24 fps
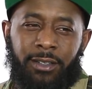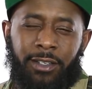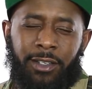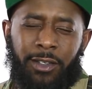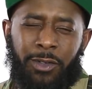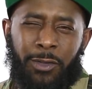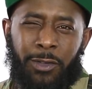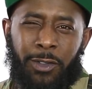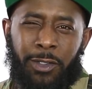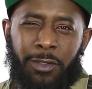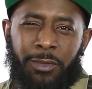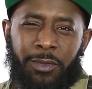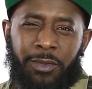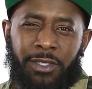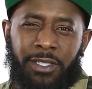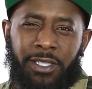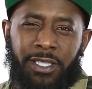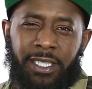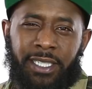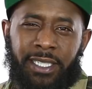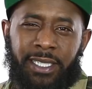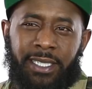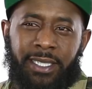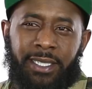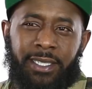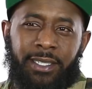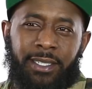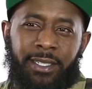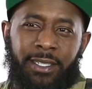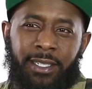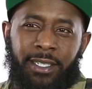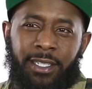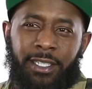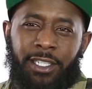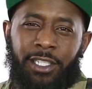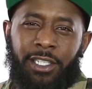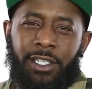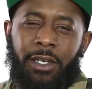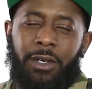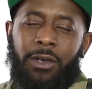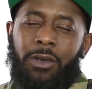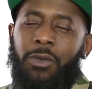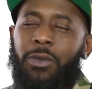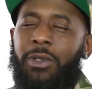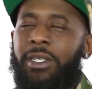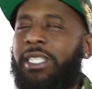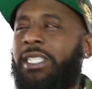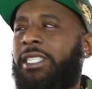You know what I'm saying? She
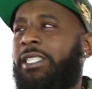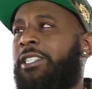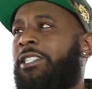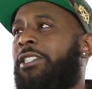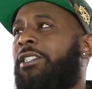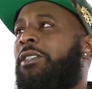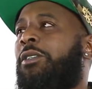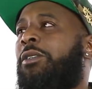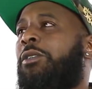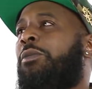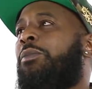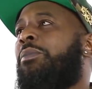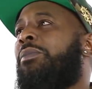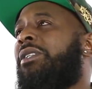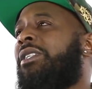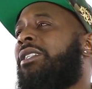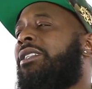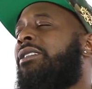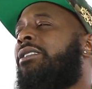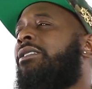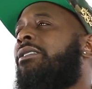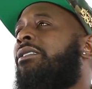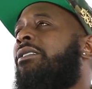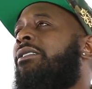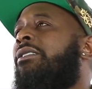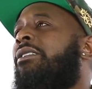always showed me